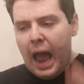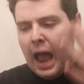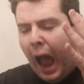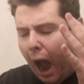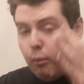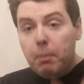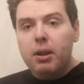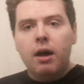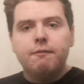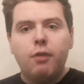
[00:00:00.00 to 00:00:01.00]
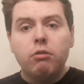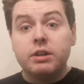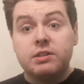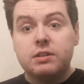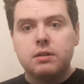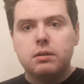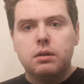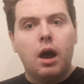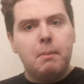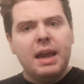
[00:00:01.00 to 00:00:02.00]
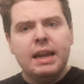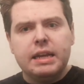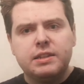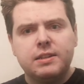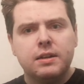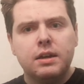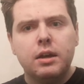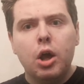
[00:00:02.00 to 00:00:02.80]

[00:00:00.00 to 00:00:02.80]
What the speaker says: And we'll plant forests. I mean it.